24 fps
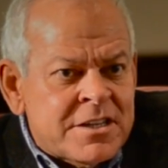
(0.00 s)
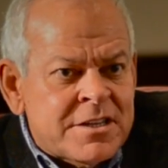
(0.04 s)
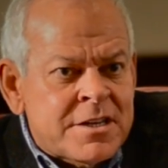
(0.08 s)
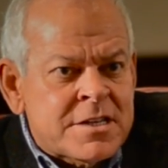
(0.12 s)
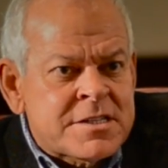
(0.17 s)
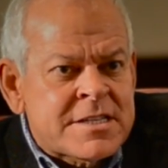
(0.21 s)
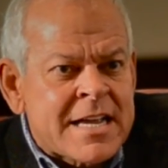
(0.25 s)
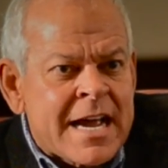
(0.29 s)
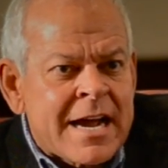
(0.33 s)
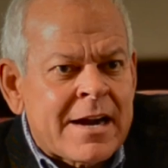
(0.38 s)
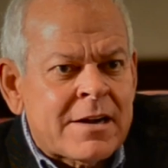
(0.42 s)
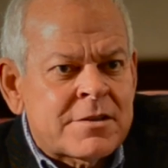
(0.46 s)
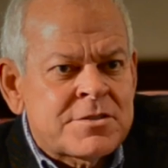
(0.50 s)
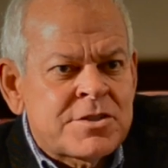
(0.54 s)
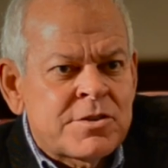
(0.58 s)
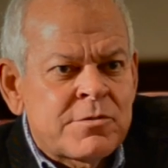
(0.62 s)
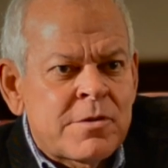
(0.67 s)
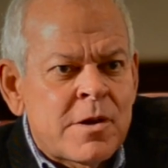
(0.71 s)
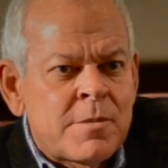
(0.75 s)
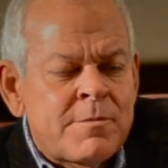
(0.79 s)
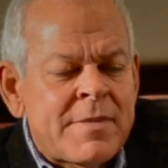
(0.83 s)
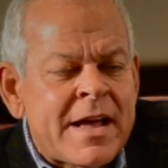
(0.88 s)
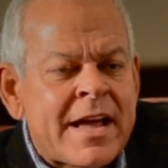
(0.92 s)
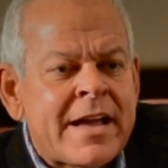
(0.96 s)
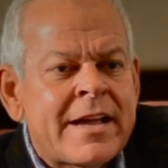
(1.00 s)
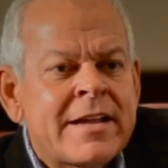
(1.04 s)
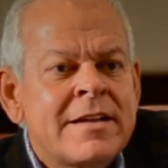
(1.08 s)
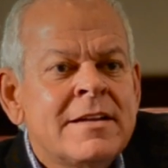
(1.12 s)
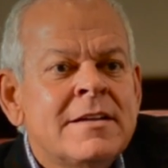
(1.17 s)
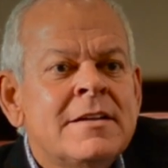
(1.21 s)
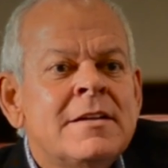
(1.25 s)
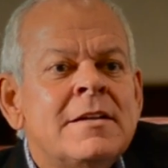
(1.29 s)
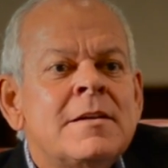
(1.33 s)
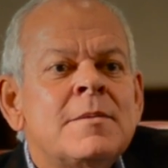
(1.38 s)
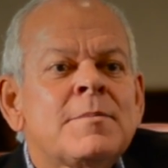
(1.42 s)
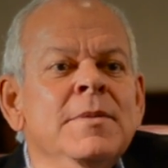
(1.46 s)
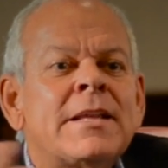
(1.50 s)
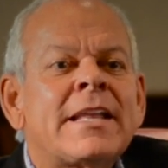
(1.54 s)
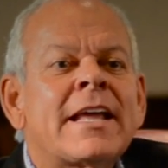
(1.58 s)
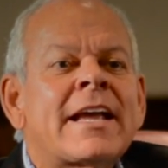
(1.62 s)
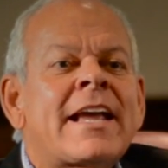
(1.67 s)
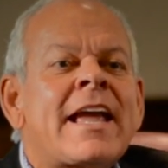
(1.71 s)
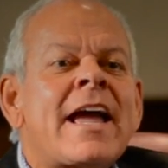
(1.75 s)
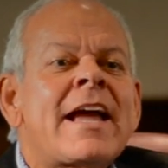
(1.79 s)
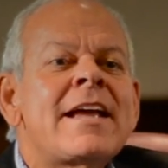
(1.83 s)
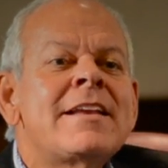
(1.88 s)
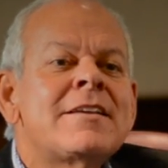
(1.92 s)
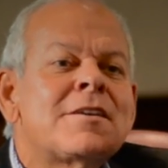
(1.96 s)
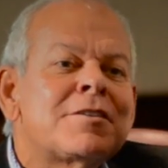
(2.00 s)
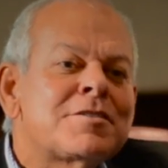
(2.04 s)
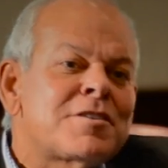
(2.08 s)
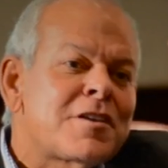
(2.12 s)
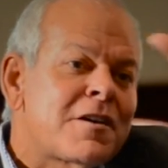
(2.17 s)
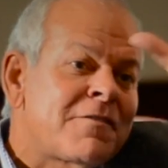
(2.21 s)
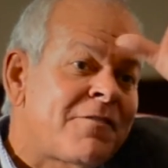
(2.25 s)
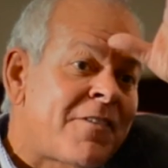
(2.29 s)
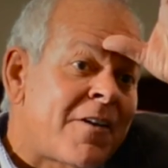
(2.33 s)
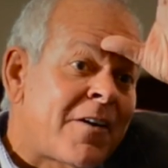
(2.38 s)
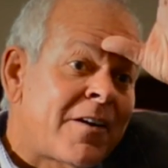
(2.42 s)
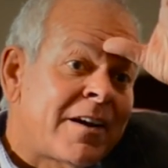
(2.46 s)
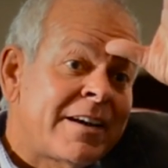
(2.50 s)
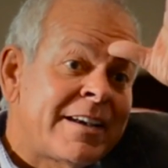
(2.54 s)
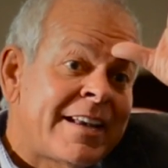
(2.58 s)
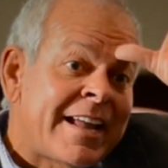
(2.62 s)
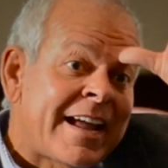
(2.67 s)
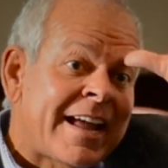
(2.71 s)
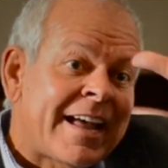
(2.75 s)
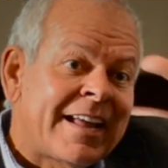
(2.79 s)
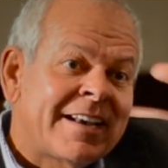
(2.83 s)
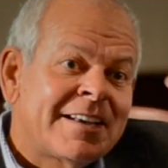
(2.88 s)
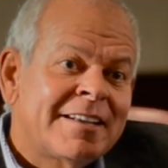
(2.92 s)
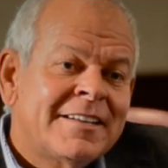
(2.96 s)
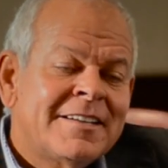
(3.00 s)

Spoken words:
desire to obey. But they can't, they're so far in debt.